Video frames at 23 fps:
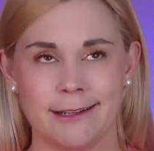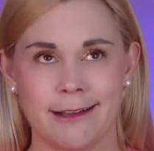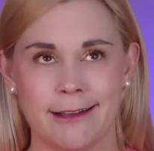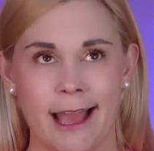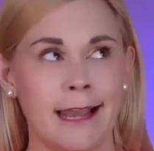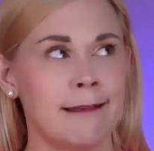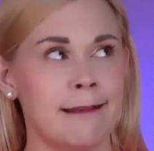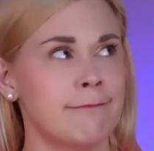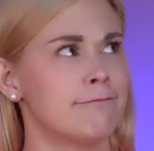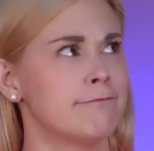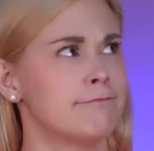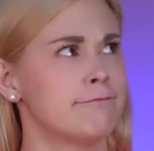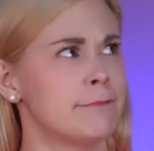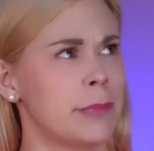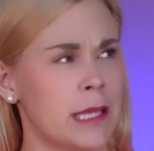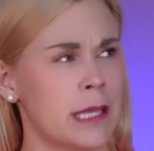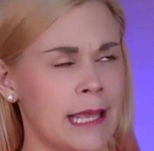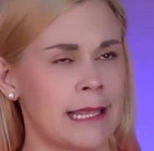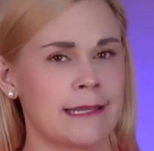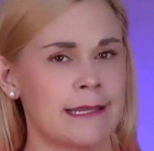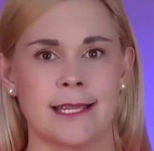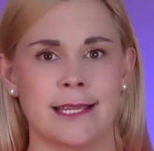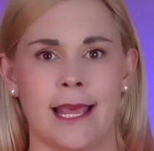and
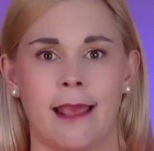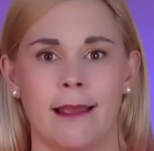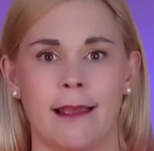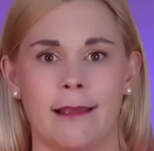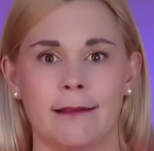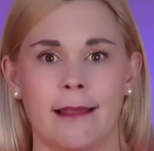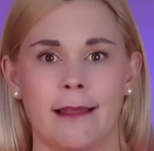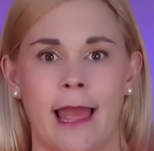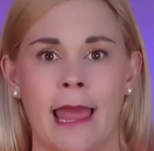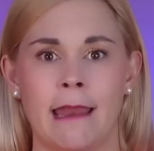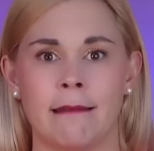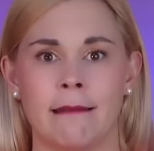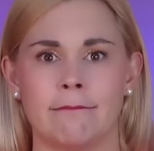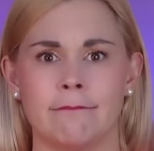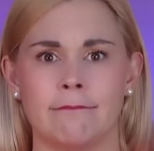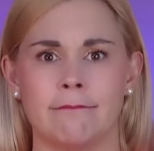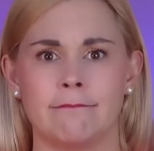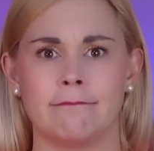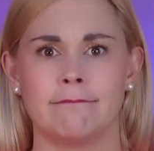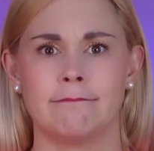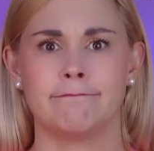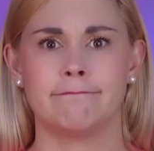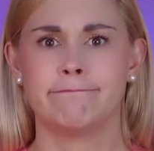plane tech and
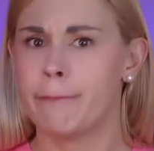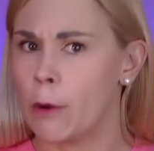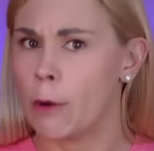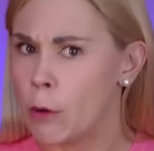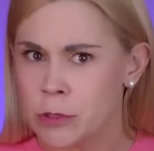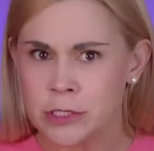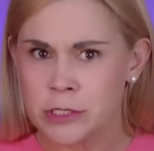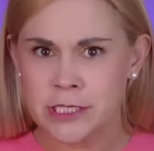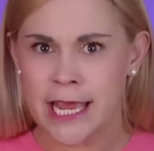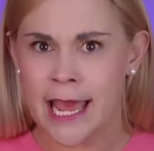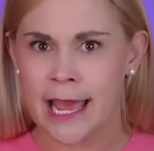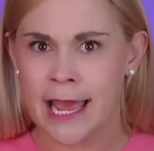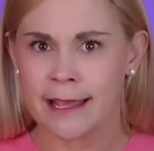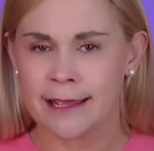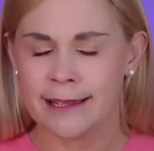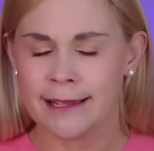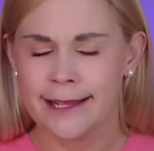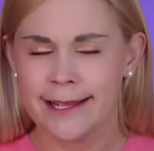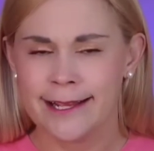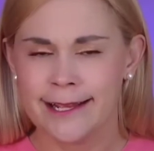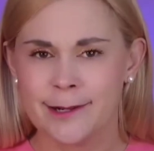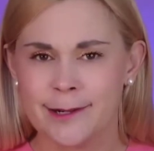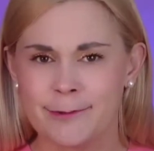boat tech.
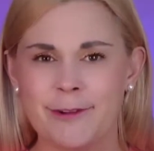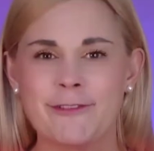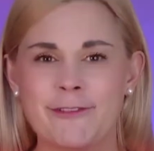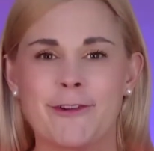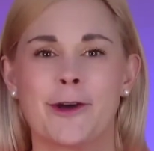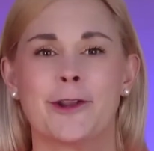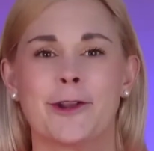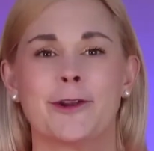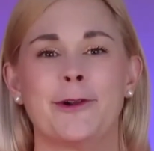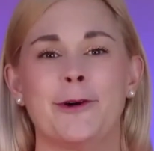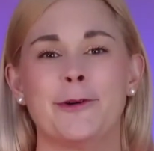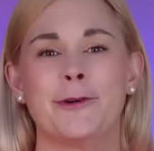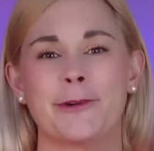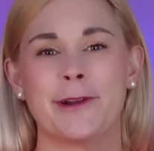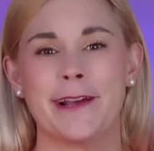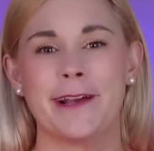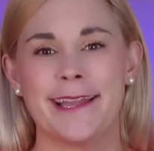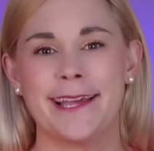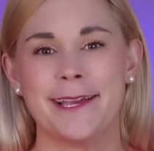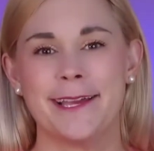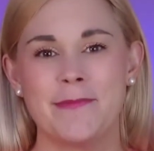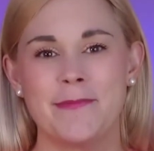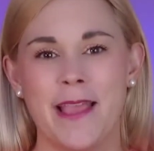We've got it all
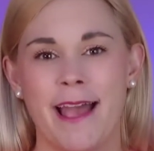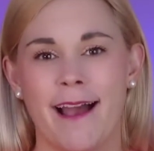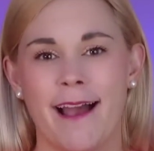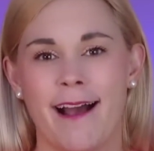really.